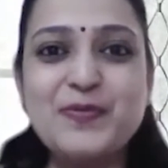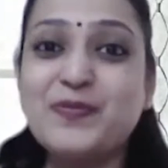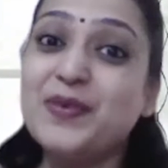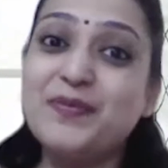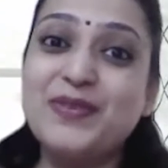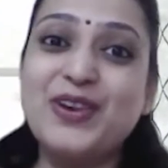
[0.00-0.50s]

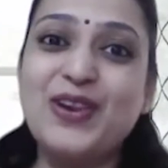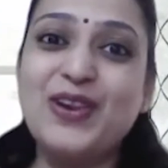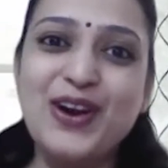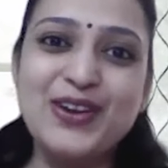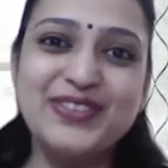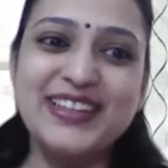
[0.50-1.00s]
A
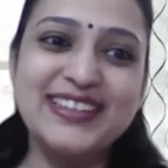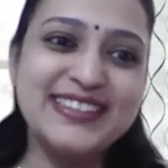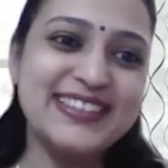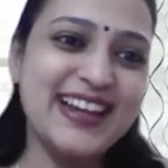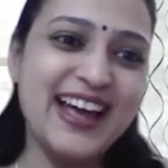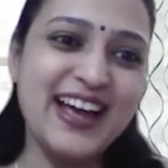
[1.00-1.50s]
lot of things
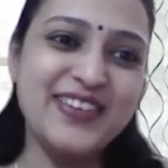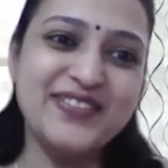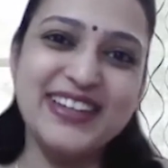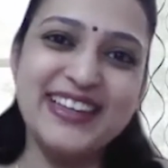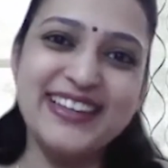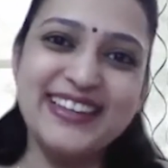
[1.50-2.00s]
are
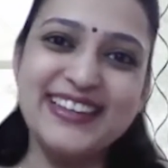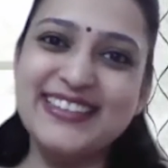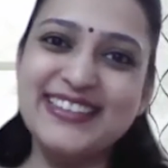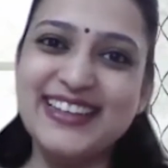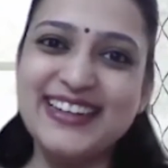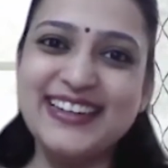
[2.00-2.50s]
happening.
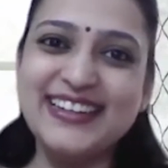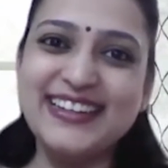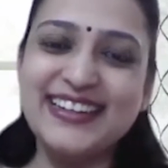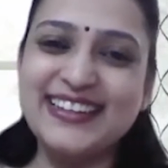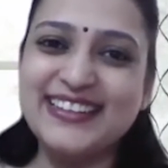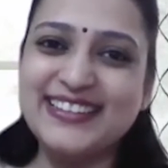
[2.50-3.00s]
Kids are
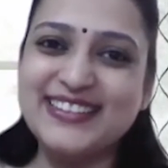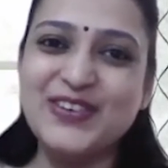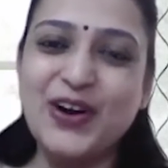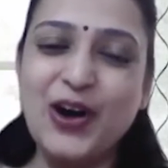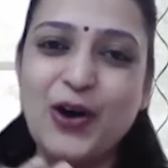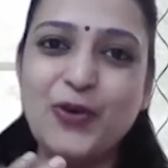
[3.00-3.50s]
learning.
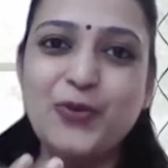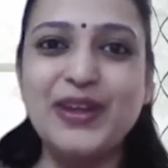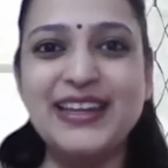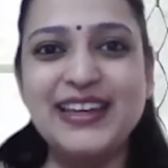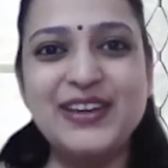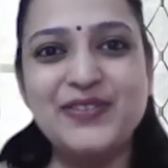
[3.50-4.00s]
So how
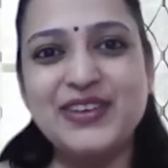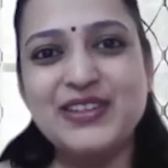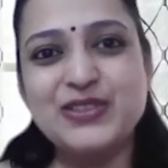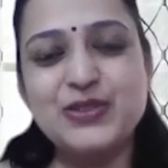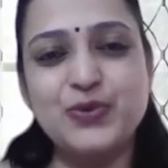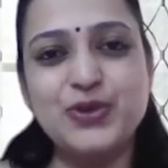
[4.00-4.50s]
many
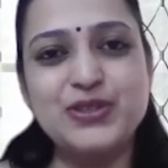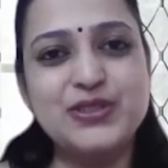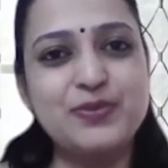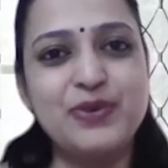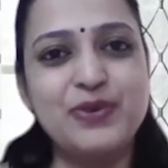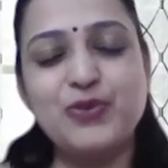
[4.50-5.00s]
events or what's
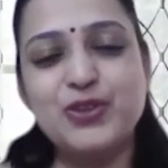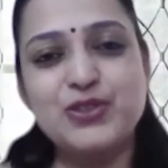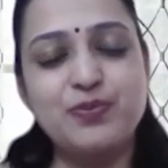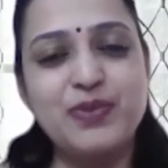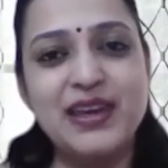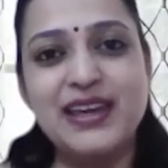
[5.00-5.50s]
the what's
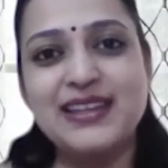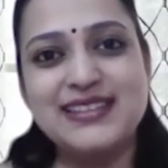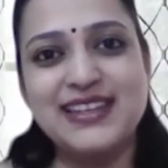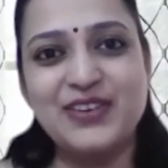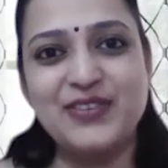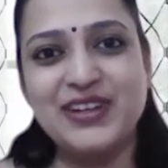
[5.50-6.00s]
your biggest
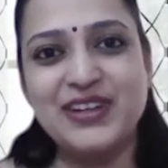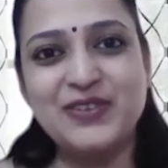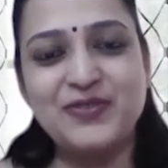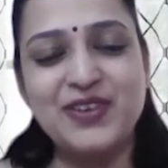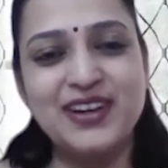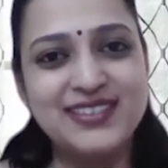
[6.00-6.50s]
event
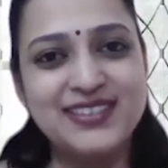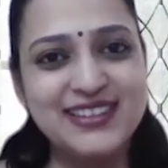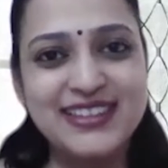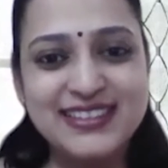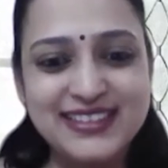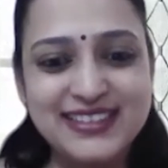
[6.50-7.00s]
where
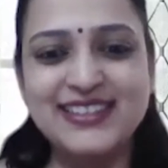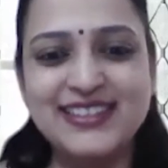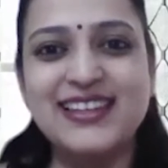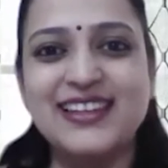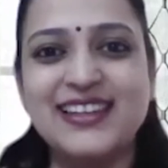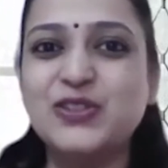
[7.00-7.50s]
these kids
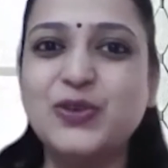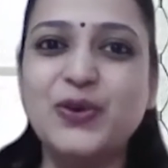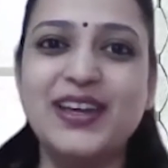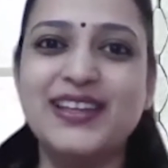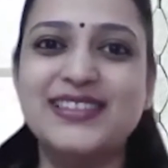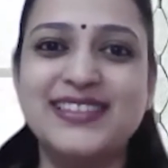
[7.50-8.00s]
can
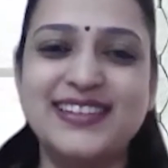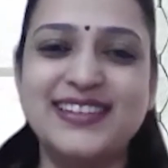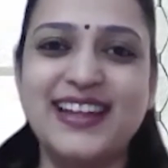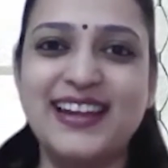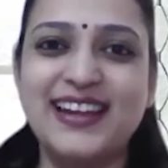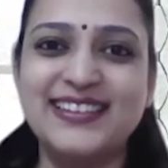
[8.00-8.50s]
showcase their
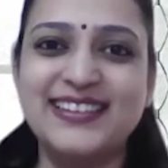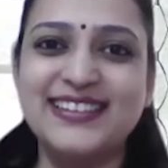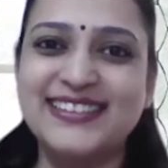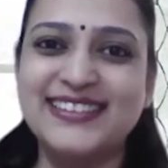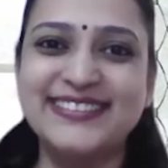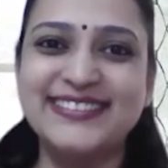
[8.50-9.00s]
talents?